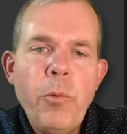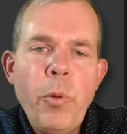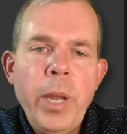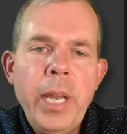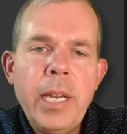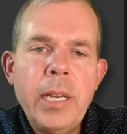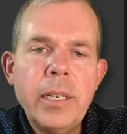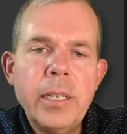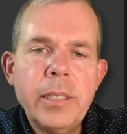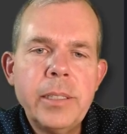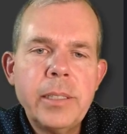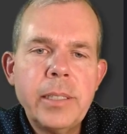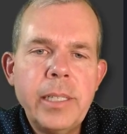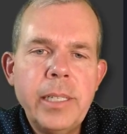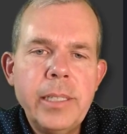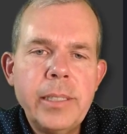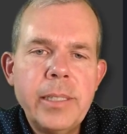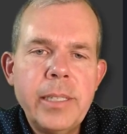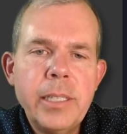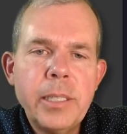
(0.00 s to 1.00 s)
weakness
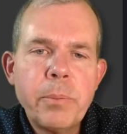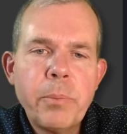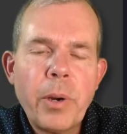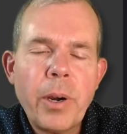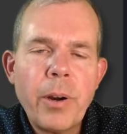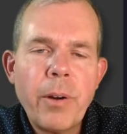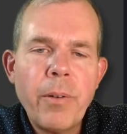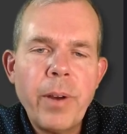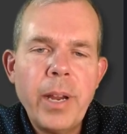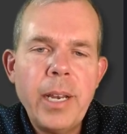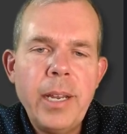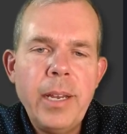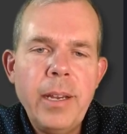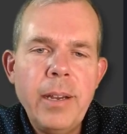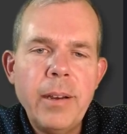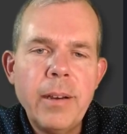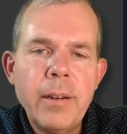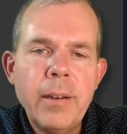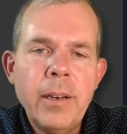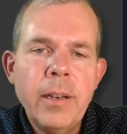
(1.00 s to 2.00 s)
is this part right
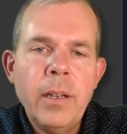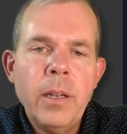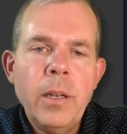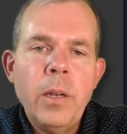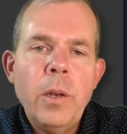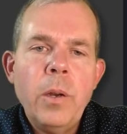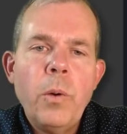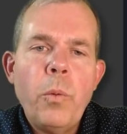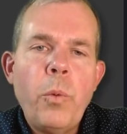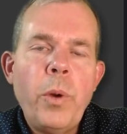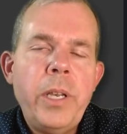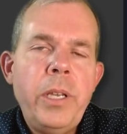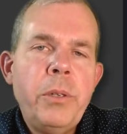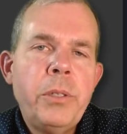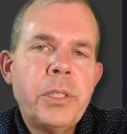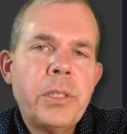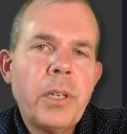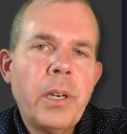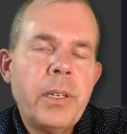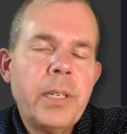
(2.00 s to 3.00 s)
here. When you
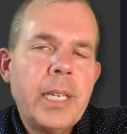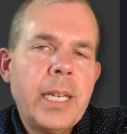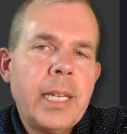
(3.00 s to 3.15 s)
start